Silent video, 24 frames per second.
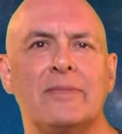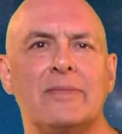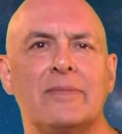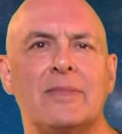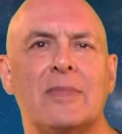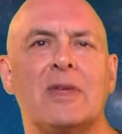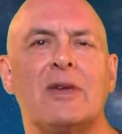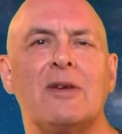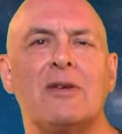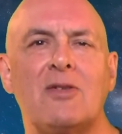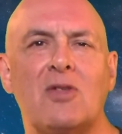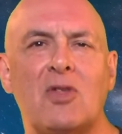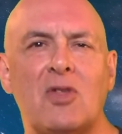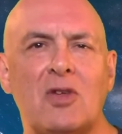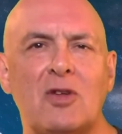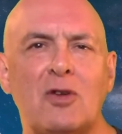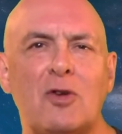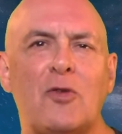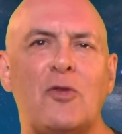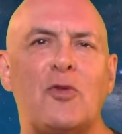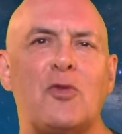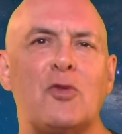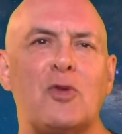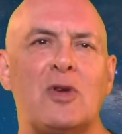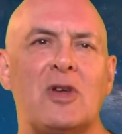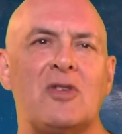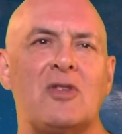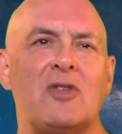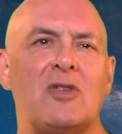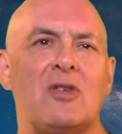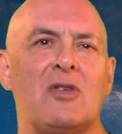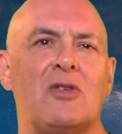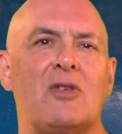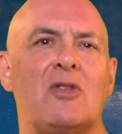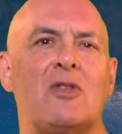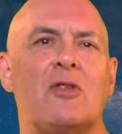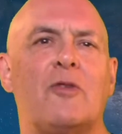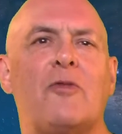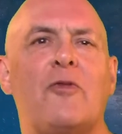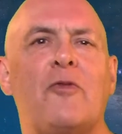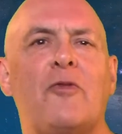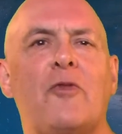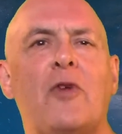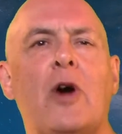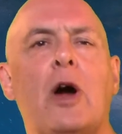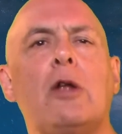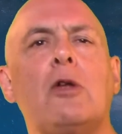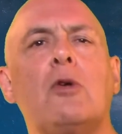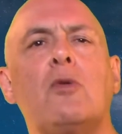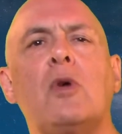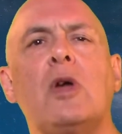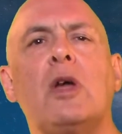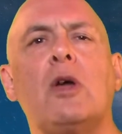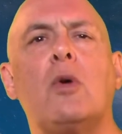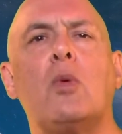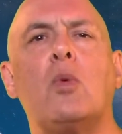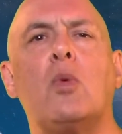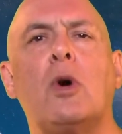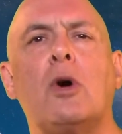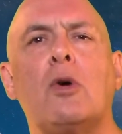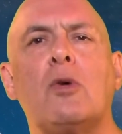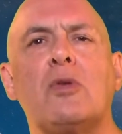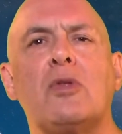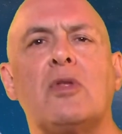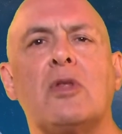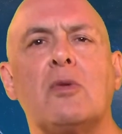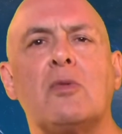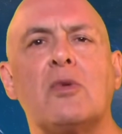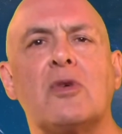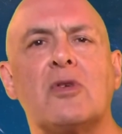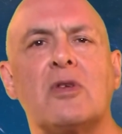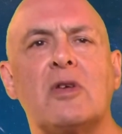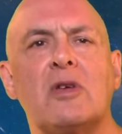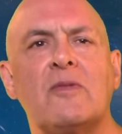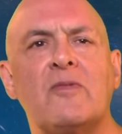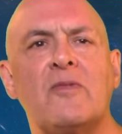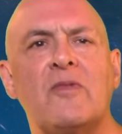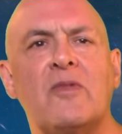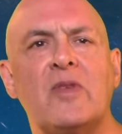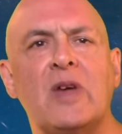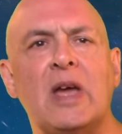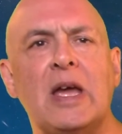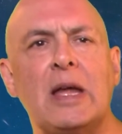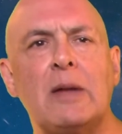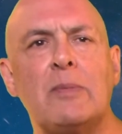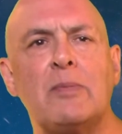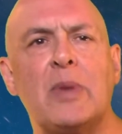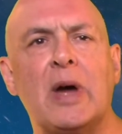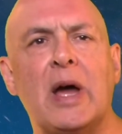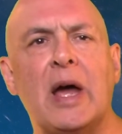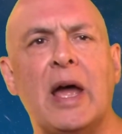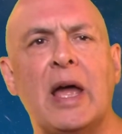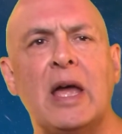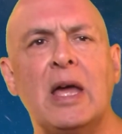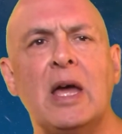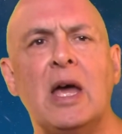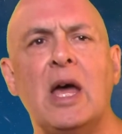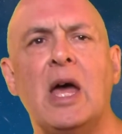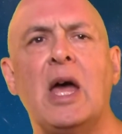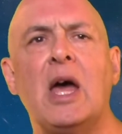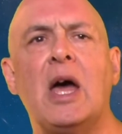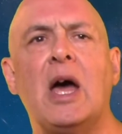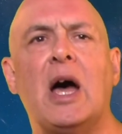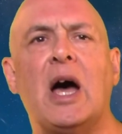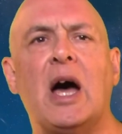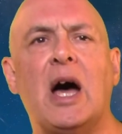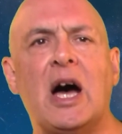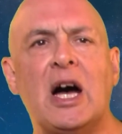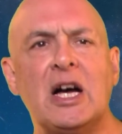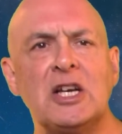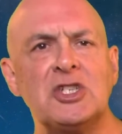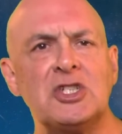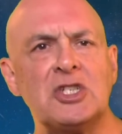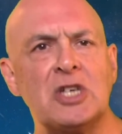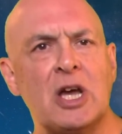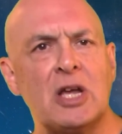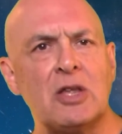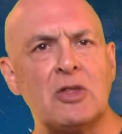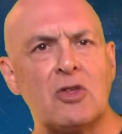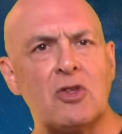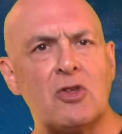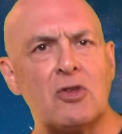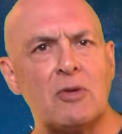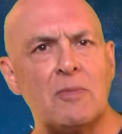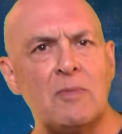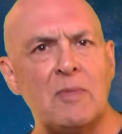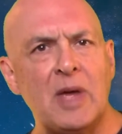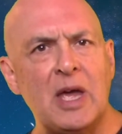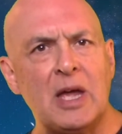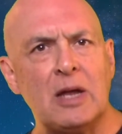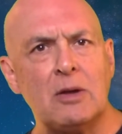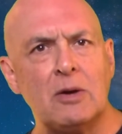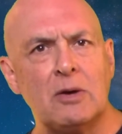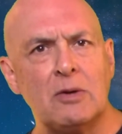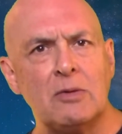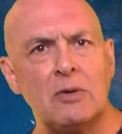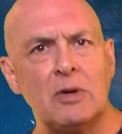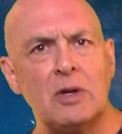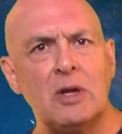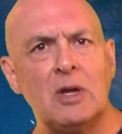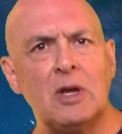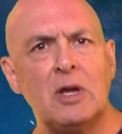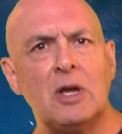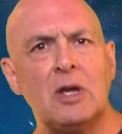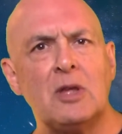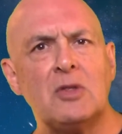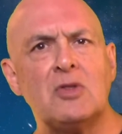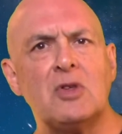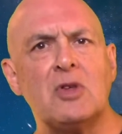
Consider, for instance, the following quote that was conveyed by Ajahn Sumedho, the